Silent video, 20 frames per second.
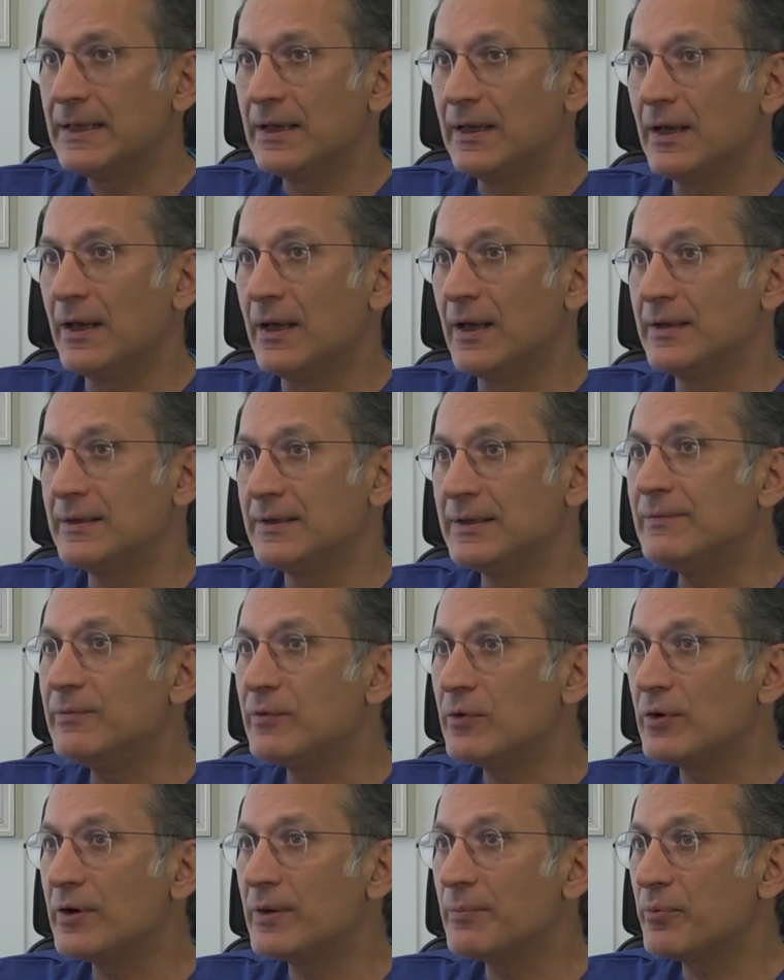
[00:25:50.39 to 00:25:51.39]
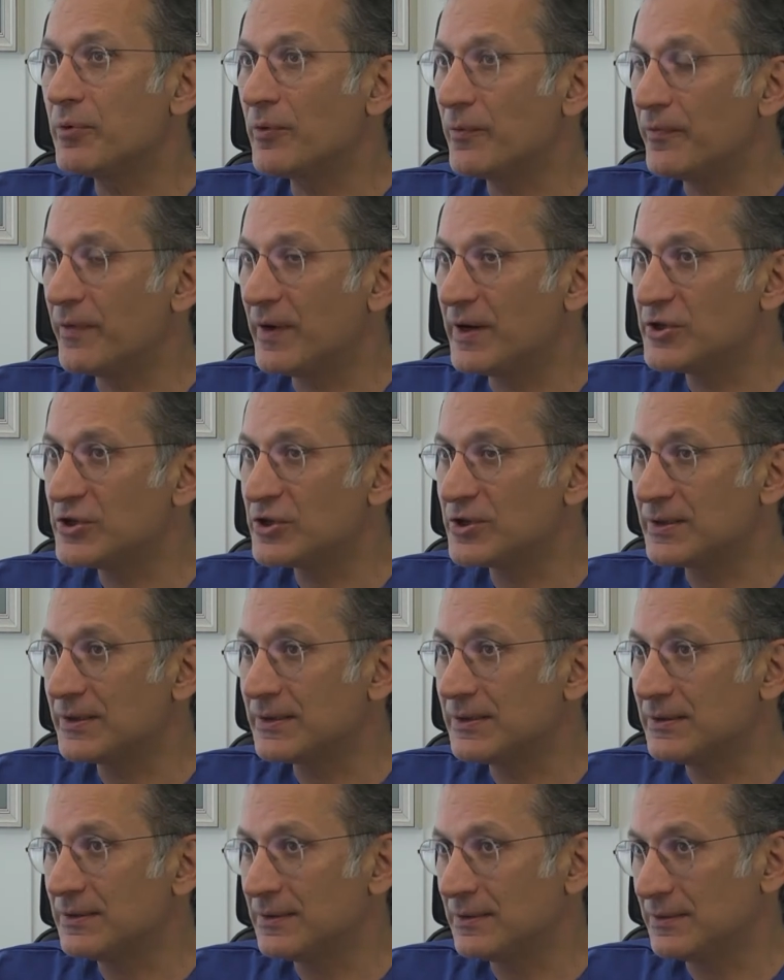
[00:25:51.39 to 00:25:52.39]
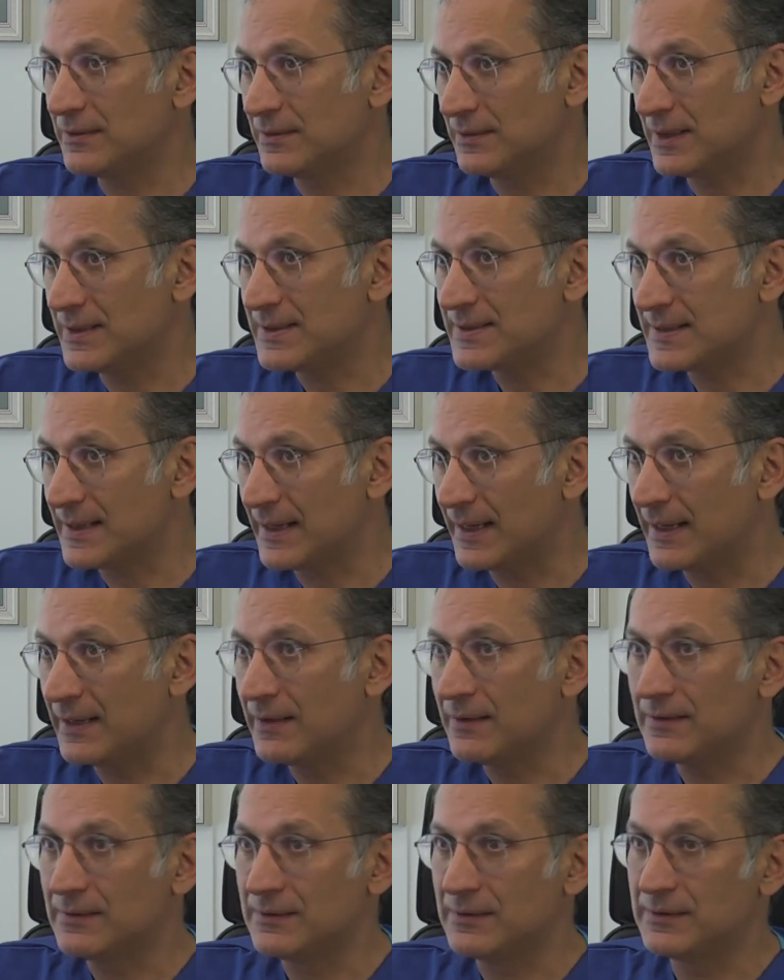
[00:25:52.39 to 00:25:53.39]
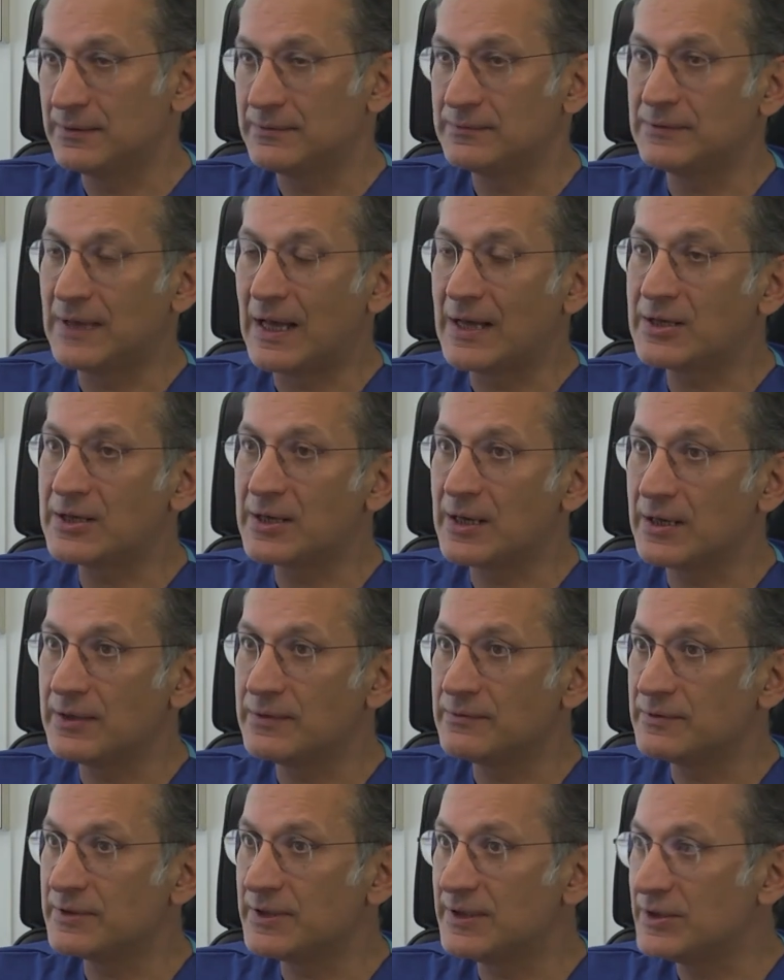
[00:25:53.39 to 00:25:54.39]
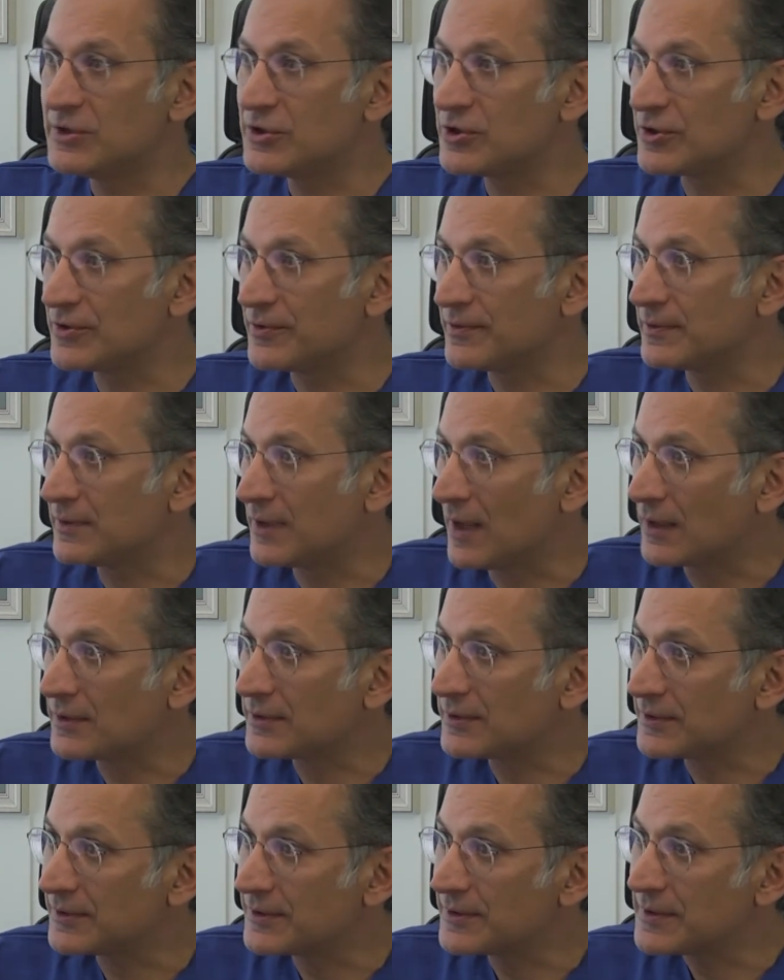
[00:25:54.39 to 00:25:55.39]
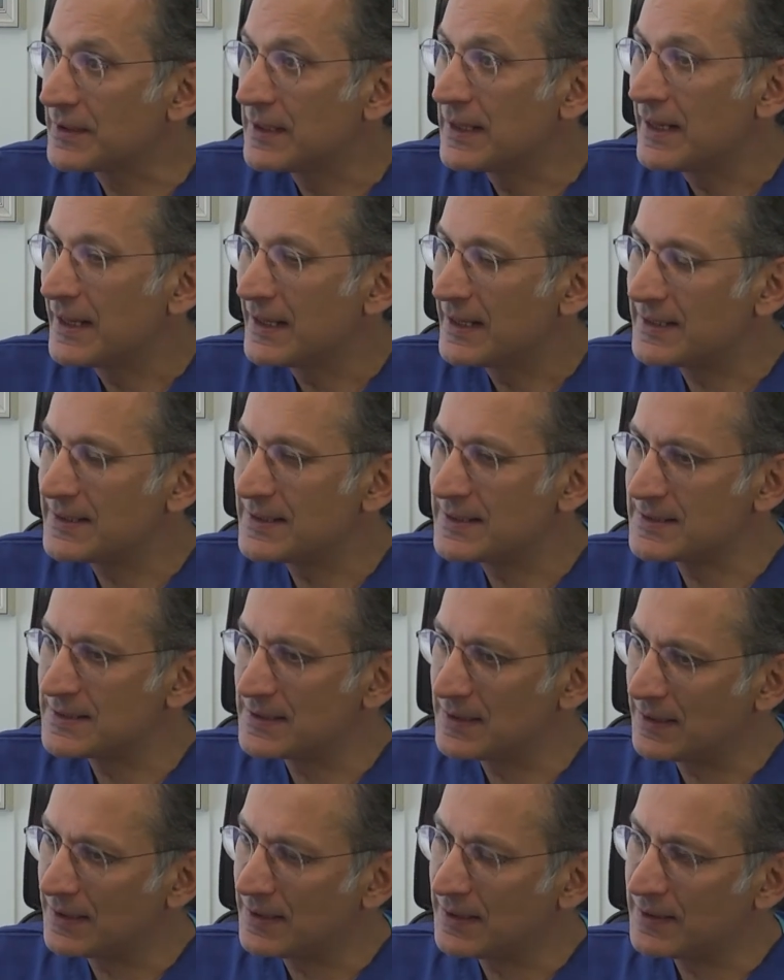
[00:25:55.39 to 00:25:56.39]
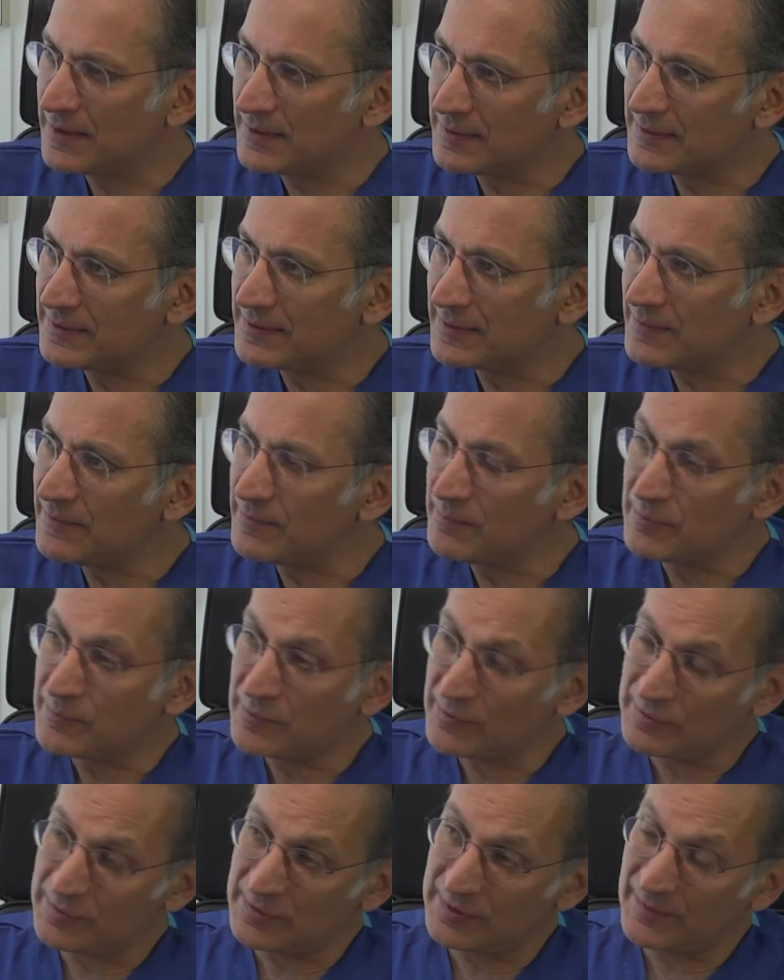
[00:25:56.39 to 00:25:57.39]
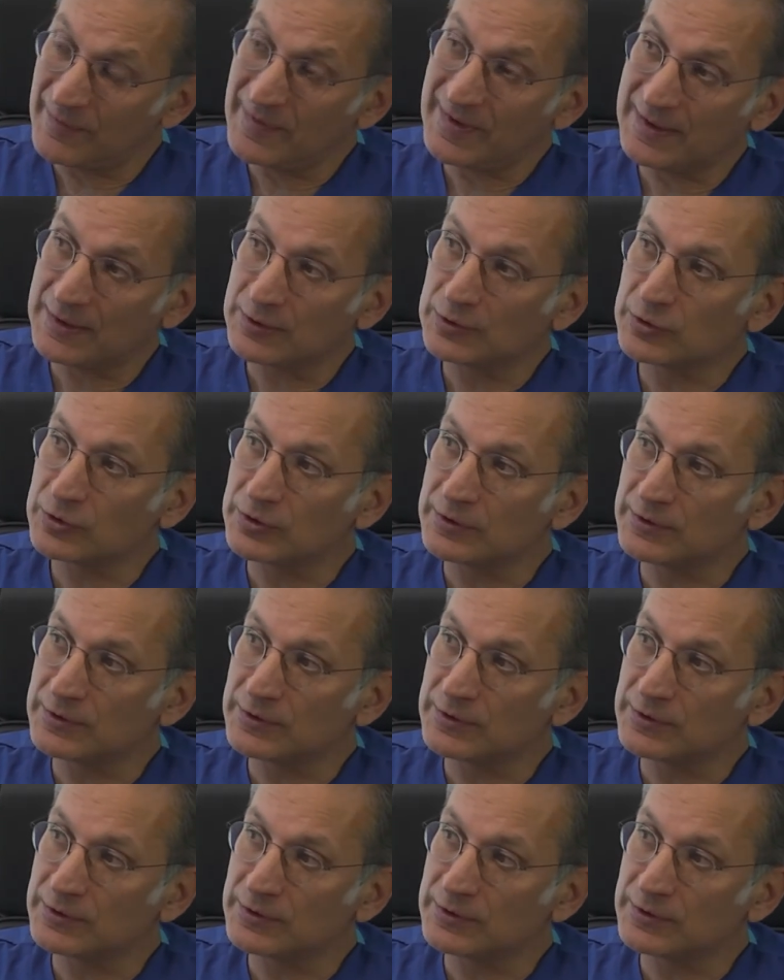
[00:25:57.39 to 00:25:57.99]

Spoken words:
And if you are a professional, let's say like a teacher, doctor, it is more difficult